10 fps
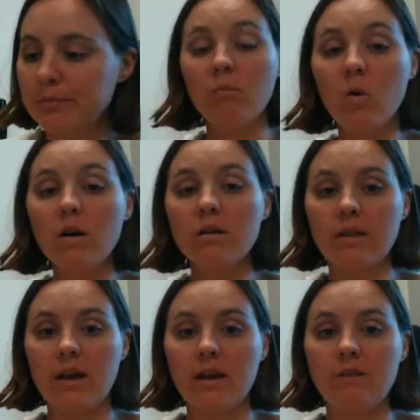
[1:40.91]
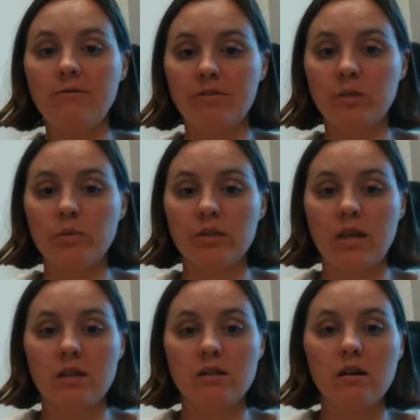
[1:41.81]
More than
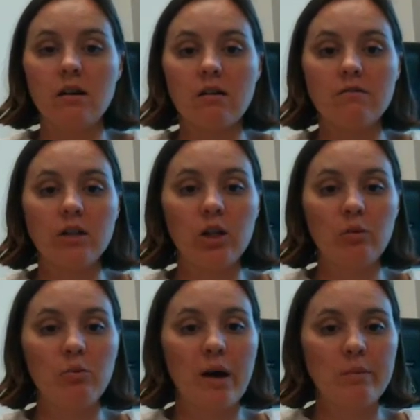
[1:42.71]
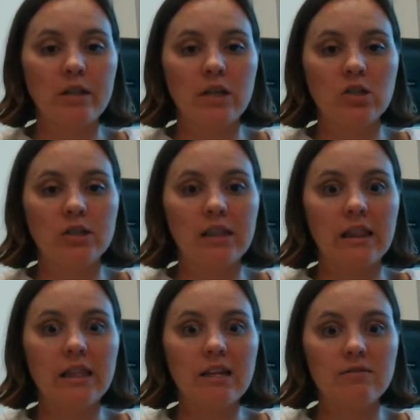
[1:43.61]
50% of the global population
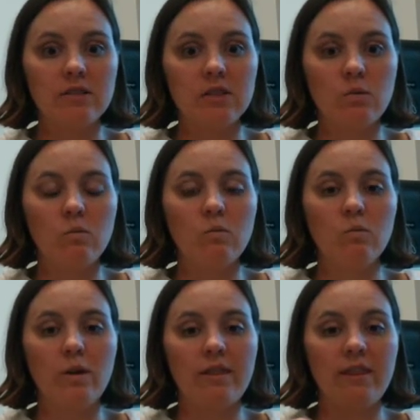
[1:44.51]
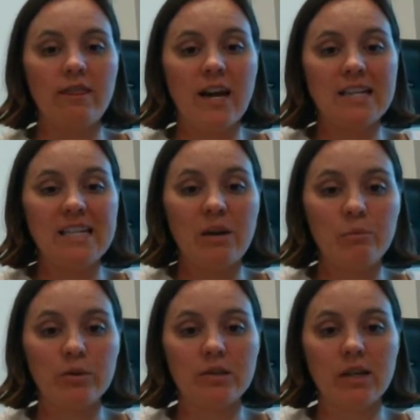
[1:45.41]
lives within that
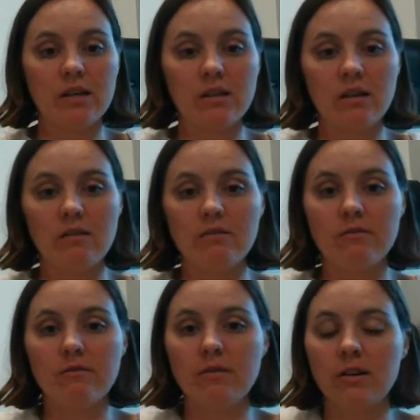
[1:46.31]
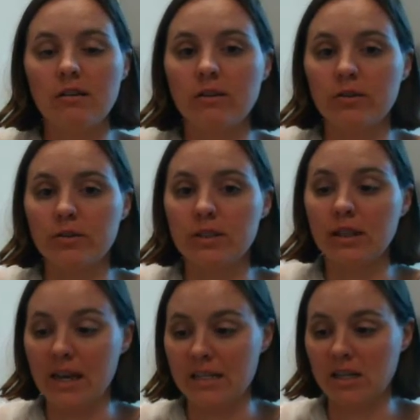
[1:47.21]
10% of Earth's
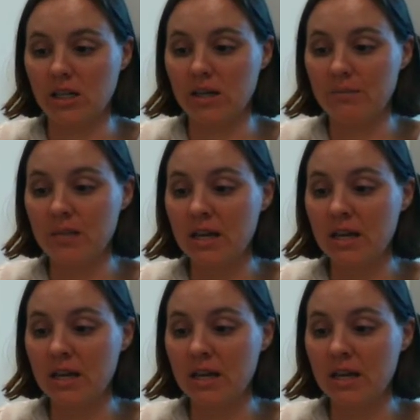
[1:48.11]
land area.